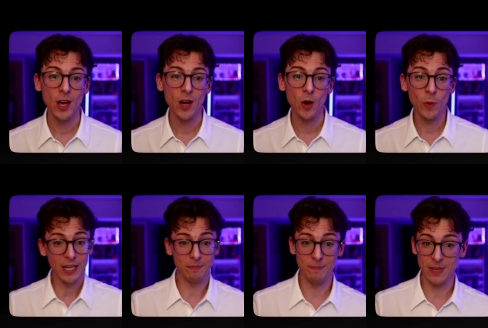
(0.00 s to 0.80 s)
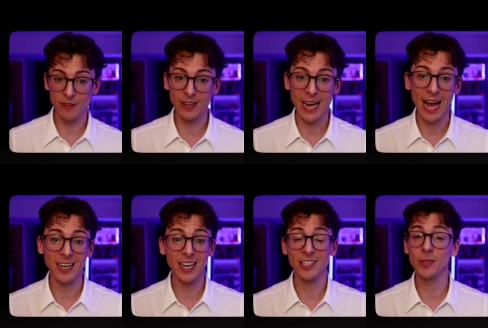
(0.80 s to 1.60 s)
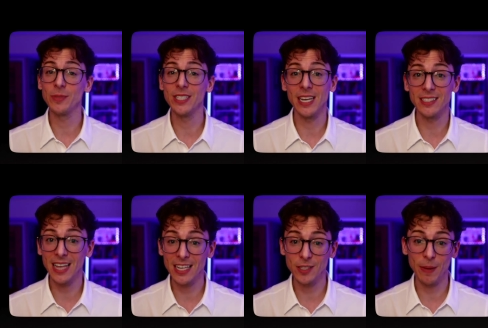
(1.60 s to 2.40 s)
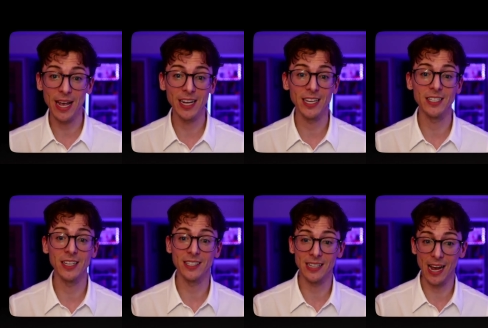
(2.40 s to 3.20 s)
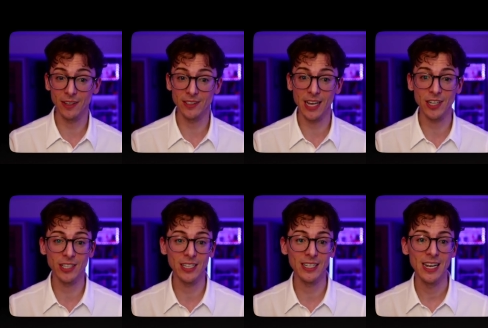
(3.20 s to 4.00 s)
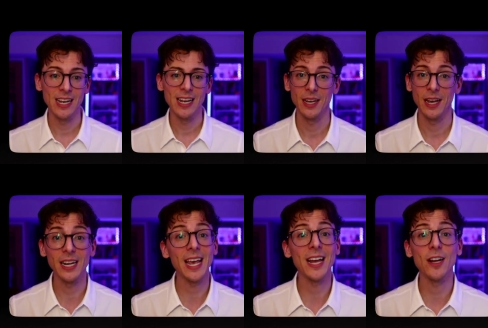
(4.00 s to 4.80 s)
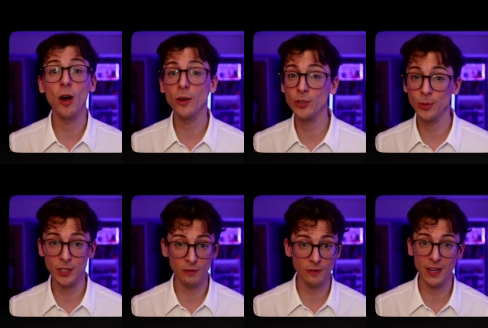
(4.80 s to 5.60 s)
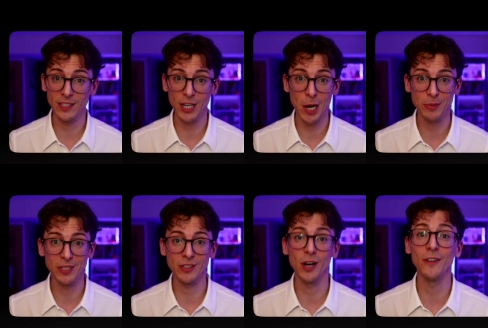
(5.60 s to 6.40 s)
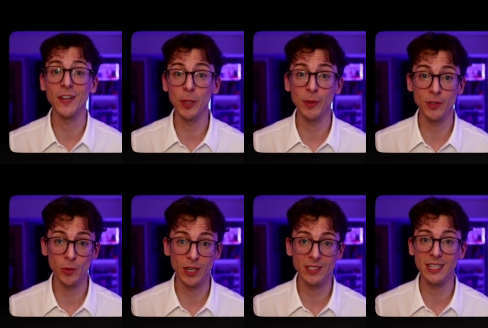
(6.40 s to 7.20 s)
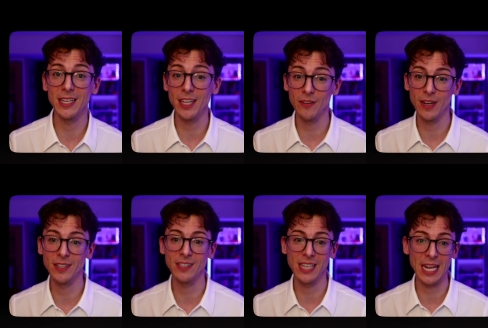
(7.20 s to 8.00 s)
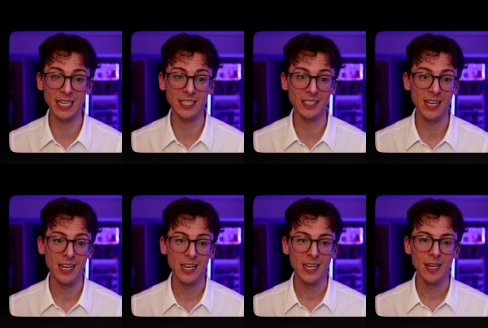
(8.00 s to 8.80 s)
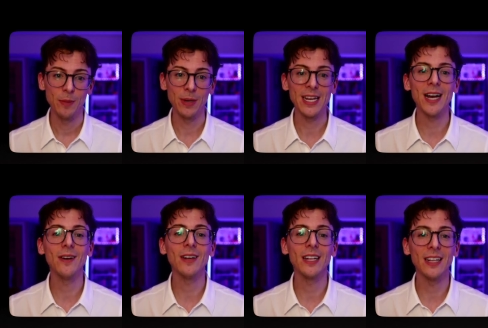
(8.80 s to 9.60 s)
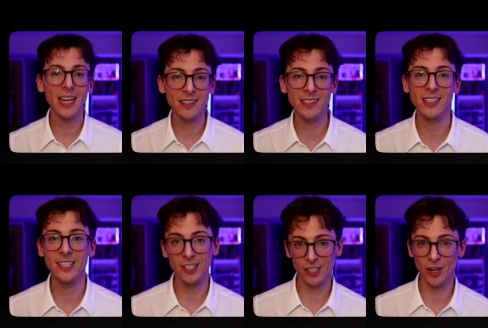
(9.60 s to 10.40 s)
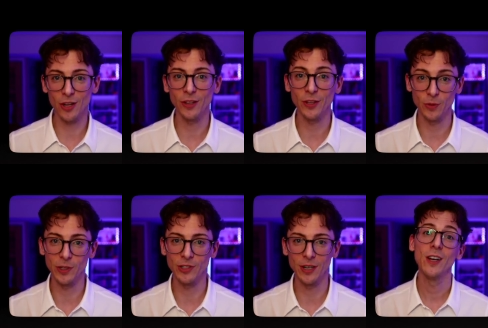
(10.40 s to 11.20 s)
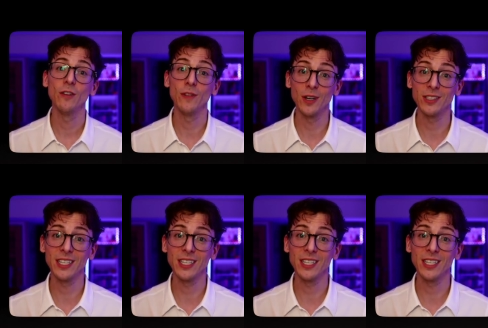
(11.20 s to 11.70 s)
We could even add custom CSS by heading into the styles section. And again, all sorts of advanced options are available to us in the advanced settings. But now let's install this widget. First,